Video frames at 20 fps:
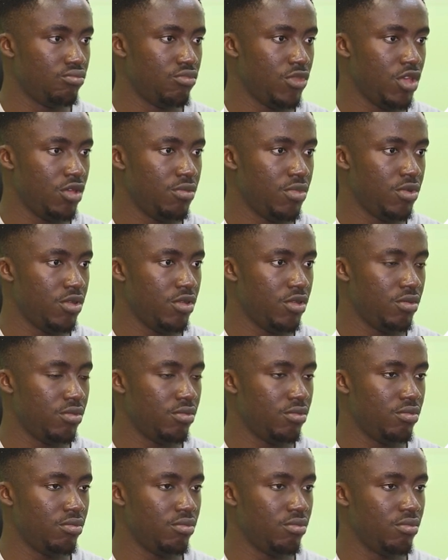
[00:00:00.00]
Maybe
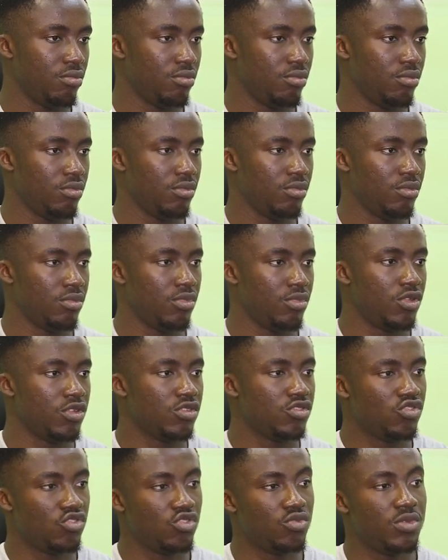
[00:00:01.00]
this
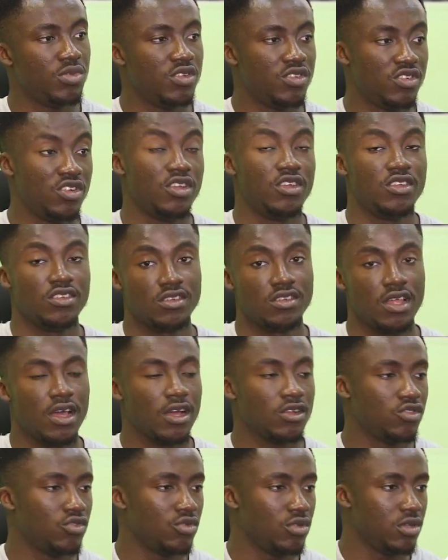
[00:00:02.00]
should be changed
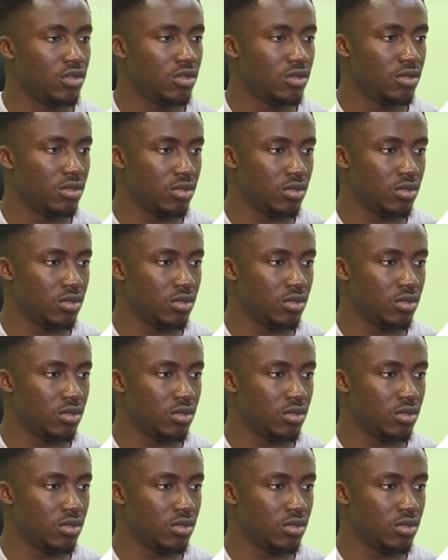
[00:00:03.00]
actually.